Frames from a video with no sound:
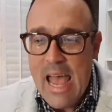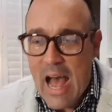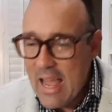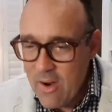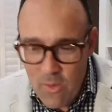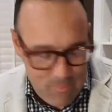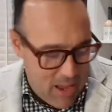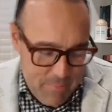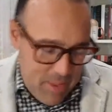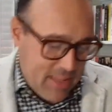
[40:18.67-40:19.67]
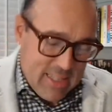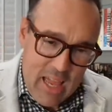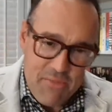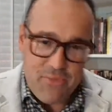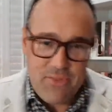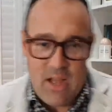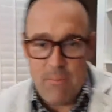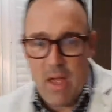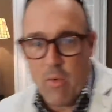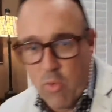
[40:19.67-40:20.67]
I'm not left, I'm
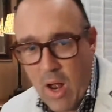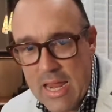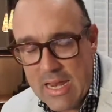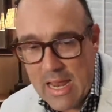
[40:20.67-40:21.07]
not right.